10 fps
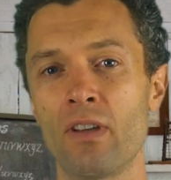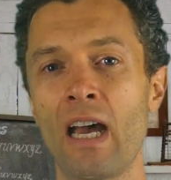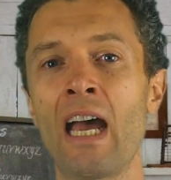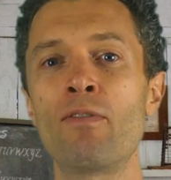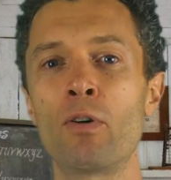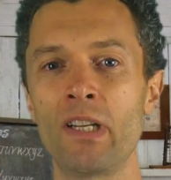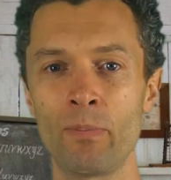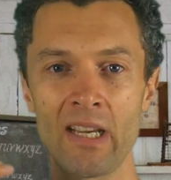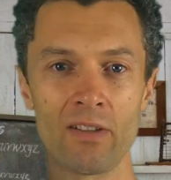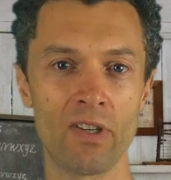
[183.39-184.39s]
I have already
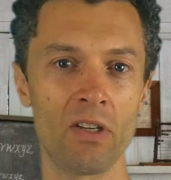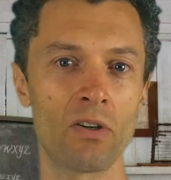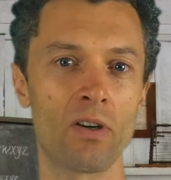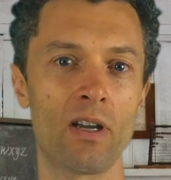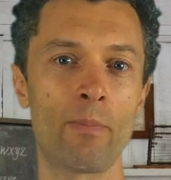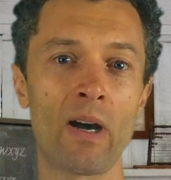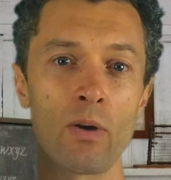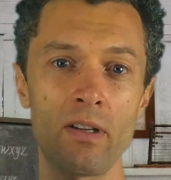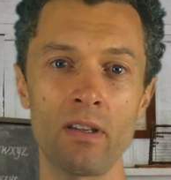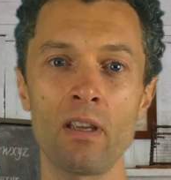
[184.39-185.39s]
made a video
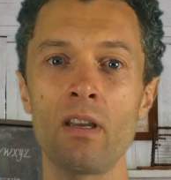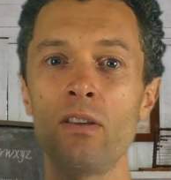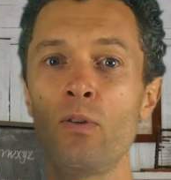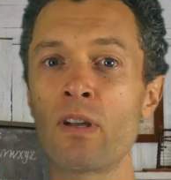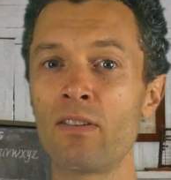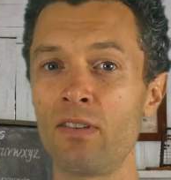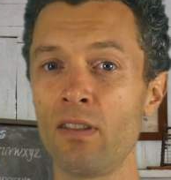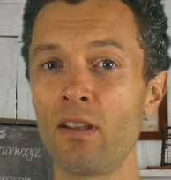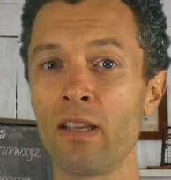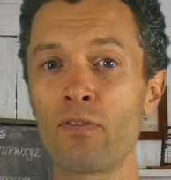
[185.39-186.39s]
about it. You can see
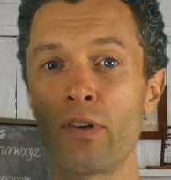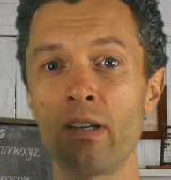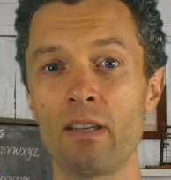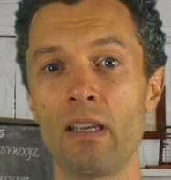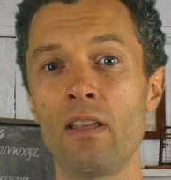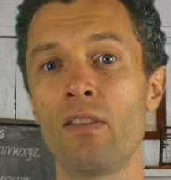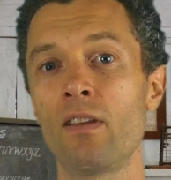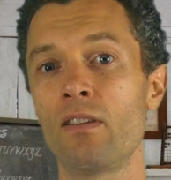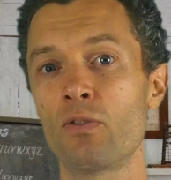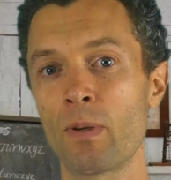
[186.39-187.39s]
the link for it in
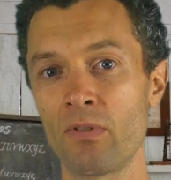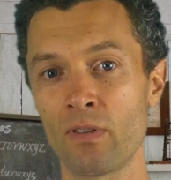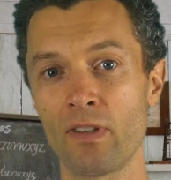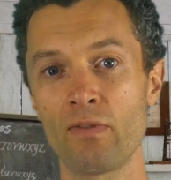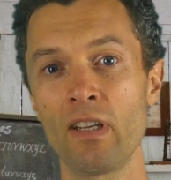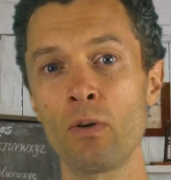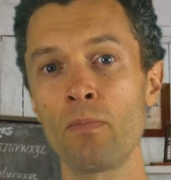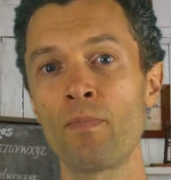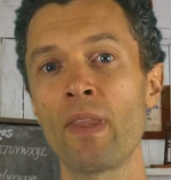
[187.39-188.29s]
the description of this video.